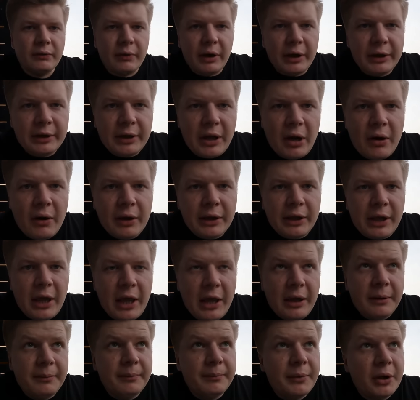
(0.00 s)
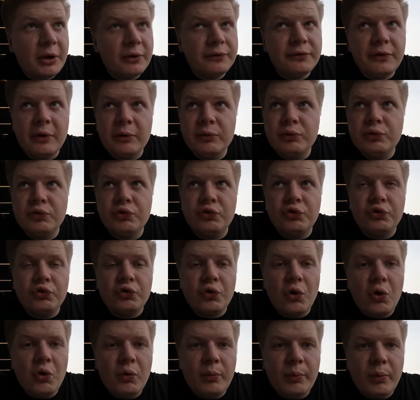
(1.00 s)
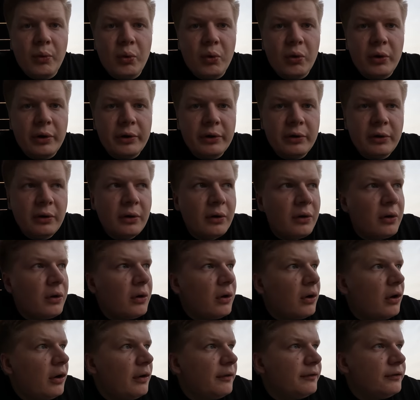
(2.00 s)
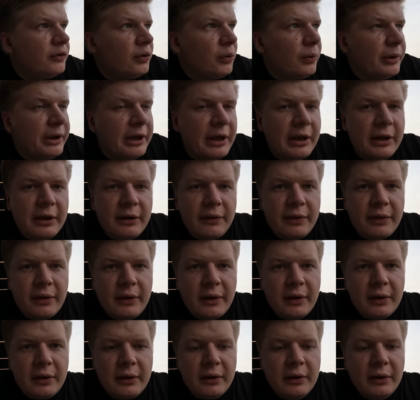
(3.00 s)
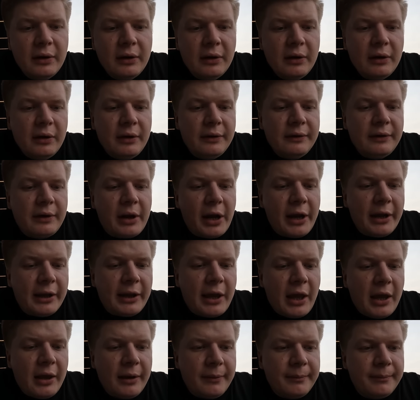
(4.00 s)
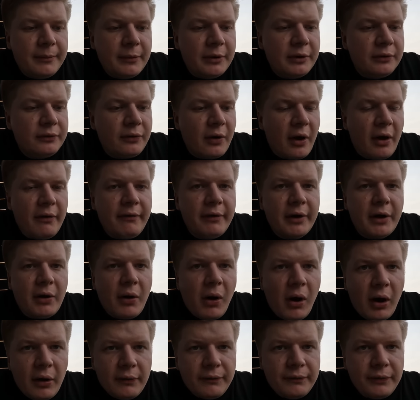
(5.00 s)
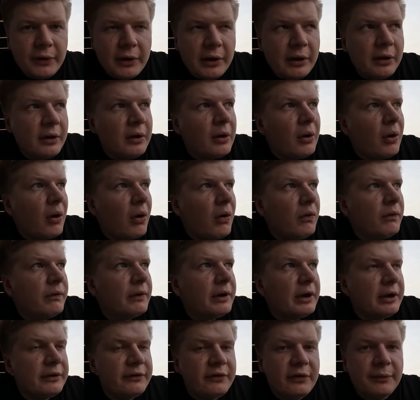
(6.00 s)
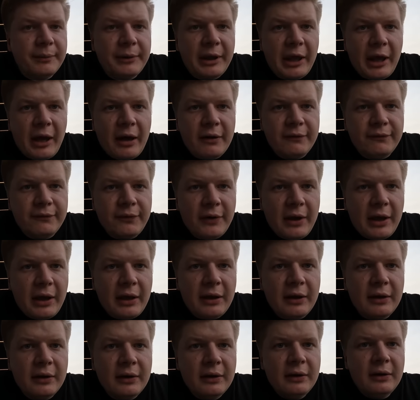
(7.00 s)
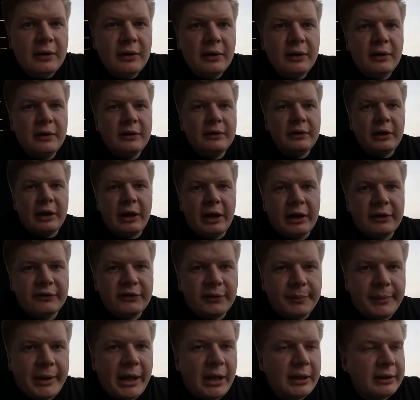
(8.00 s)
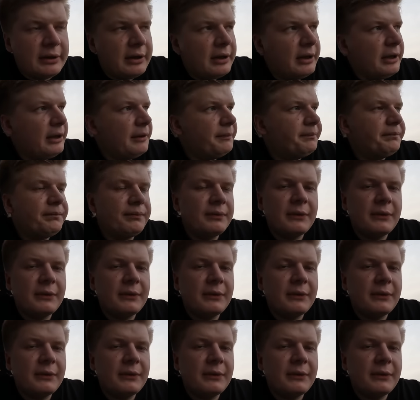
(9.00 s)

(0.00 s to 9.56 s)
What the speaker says: Right now I came because I was so bored of doing anything that I came to have a coffee over at some cafe that has a balcony.